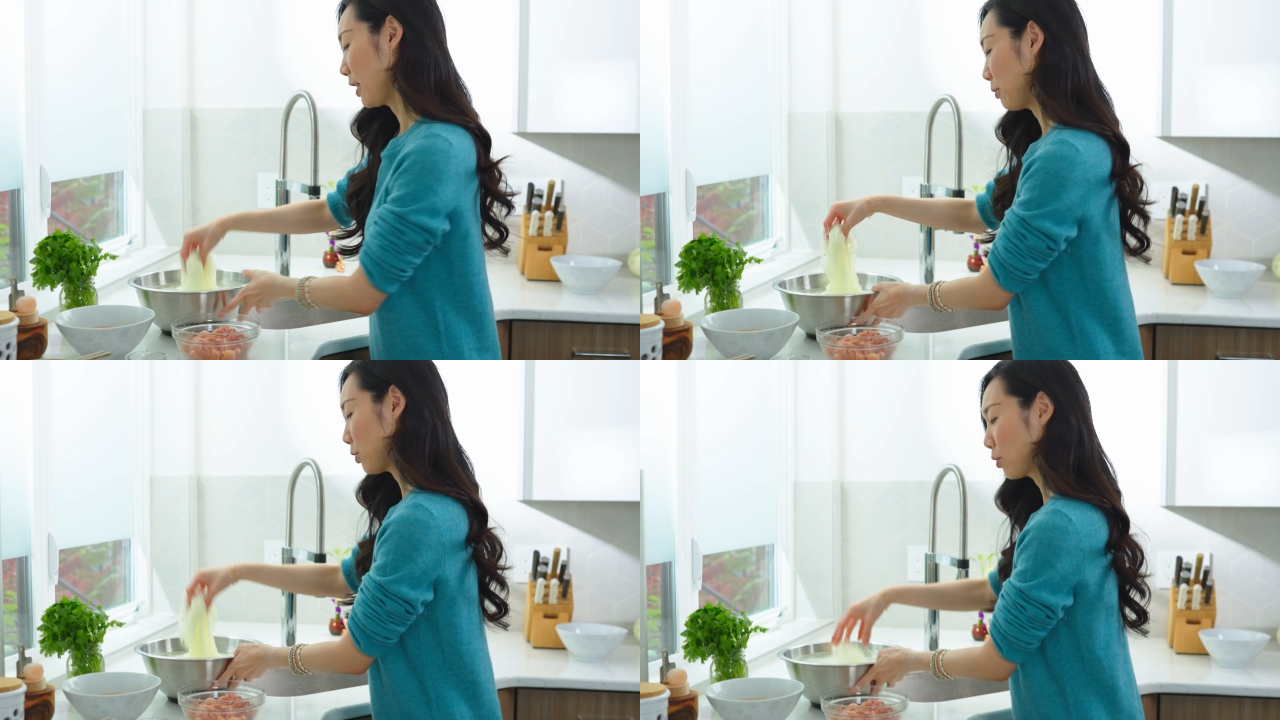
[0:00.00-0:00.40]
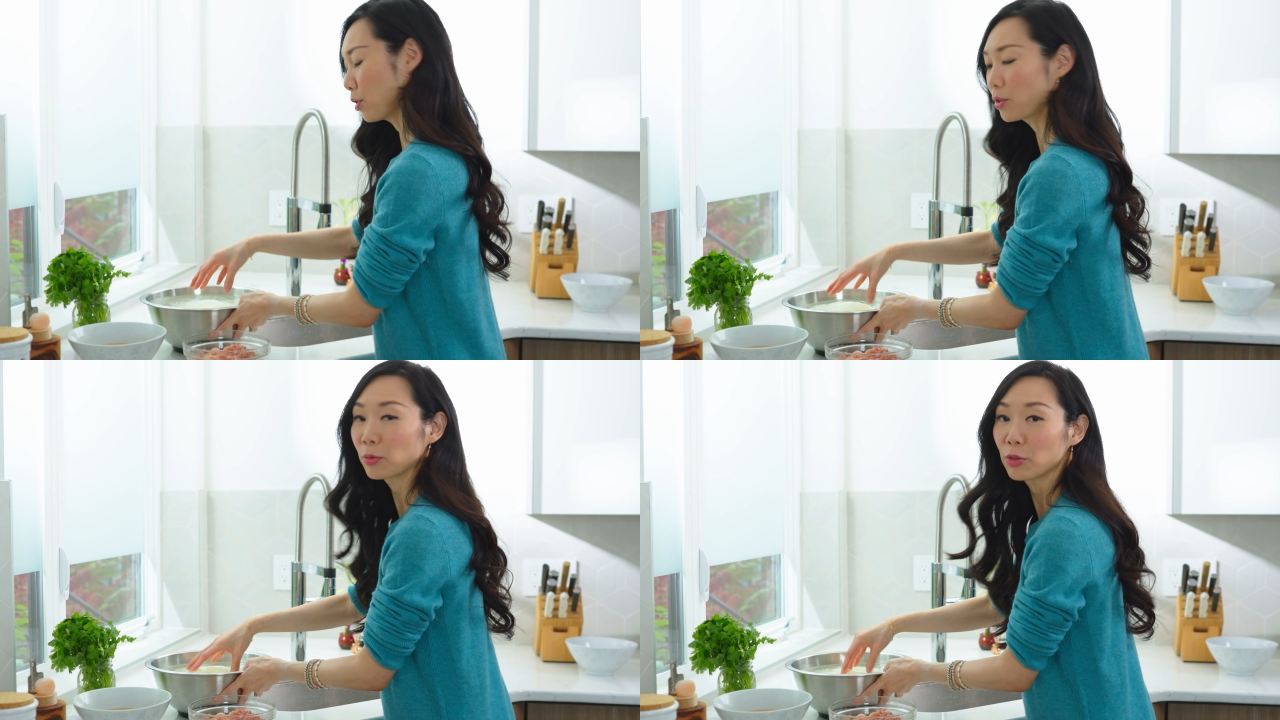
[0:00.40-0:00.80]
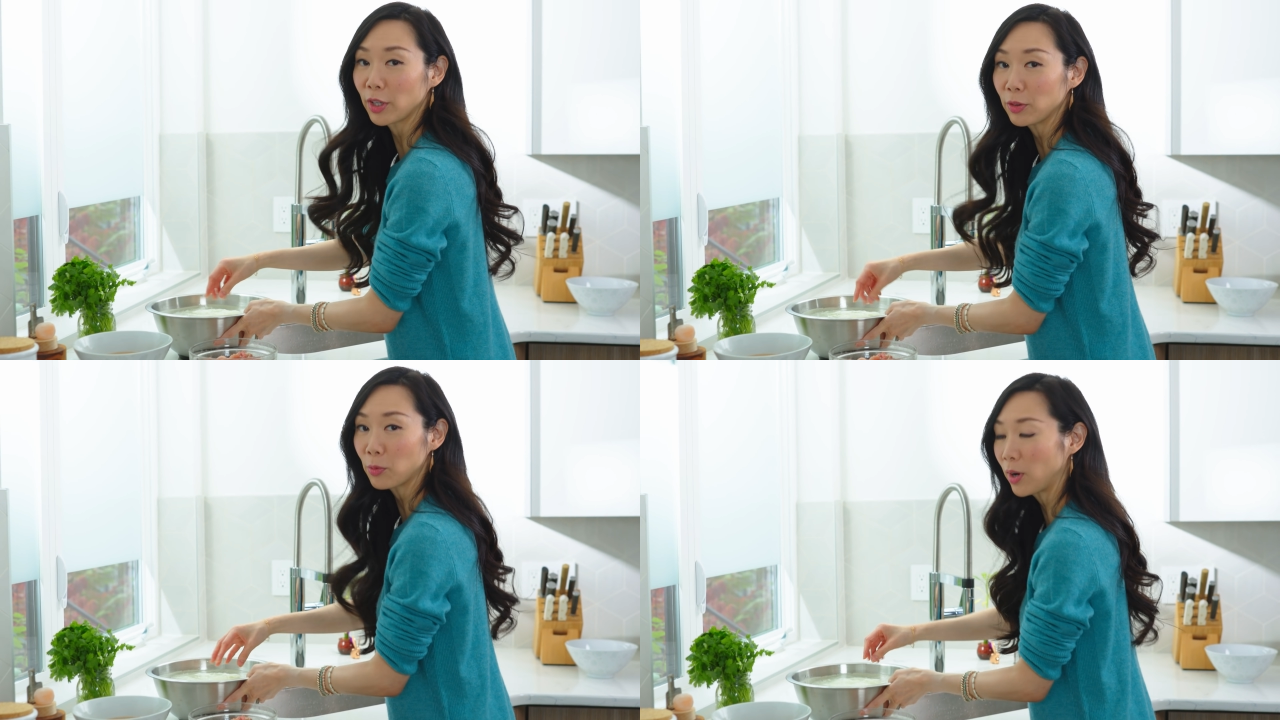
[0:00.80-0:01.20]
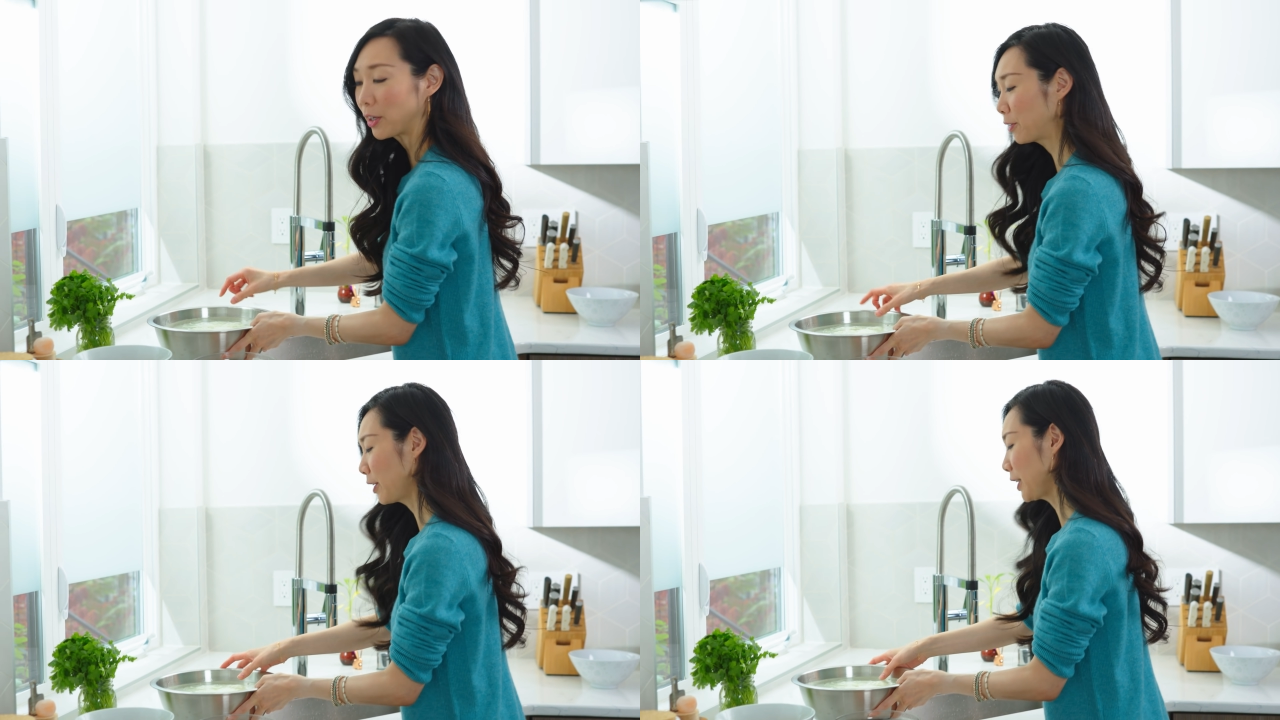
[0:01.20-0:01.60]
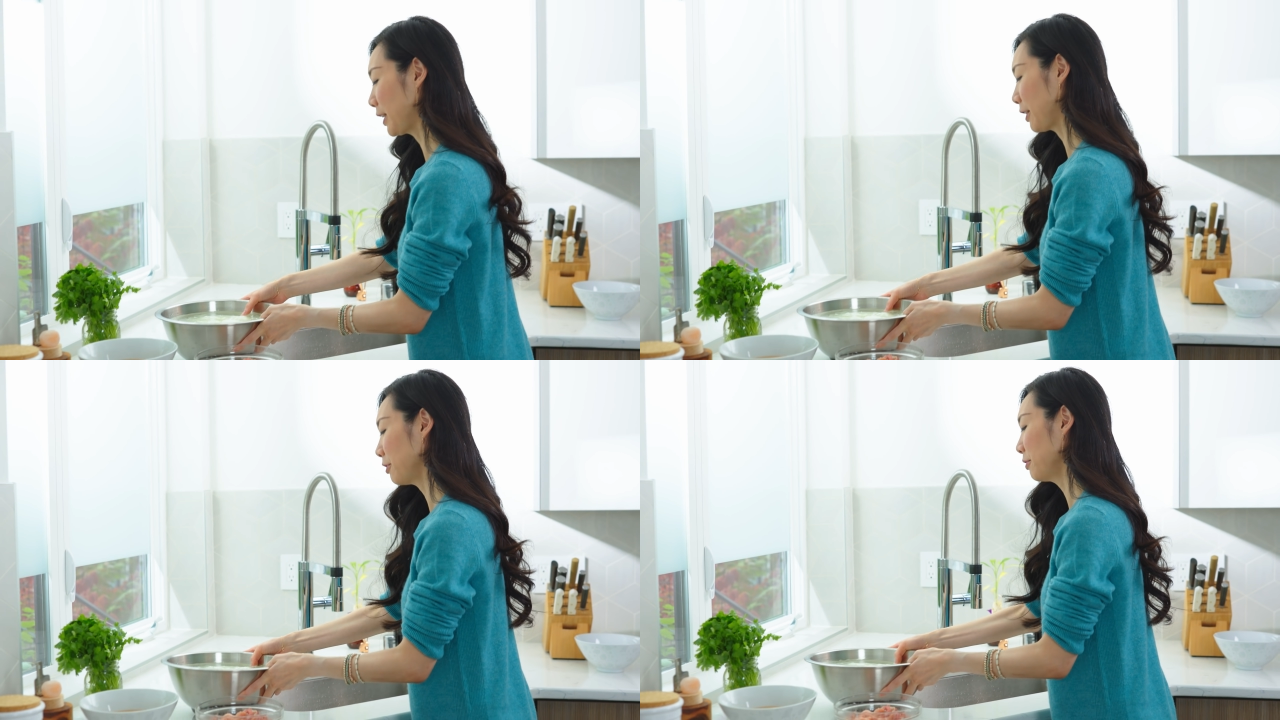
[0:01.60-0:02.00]
Just going to drain the water right
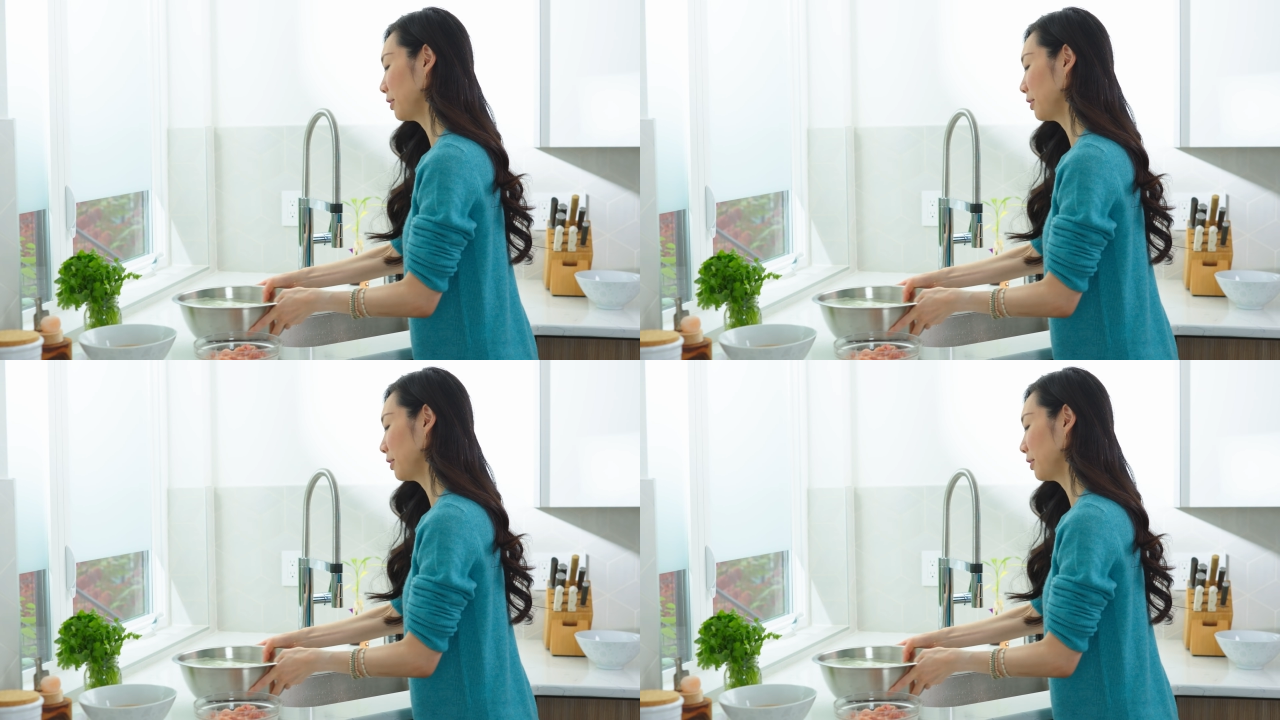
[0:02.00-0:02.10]
now.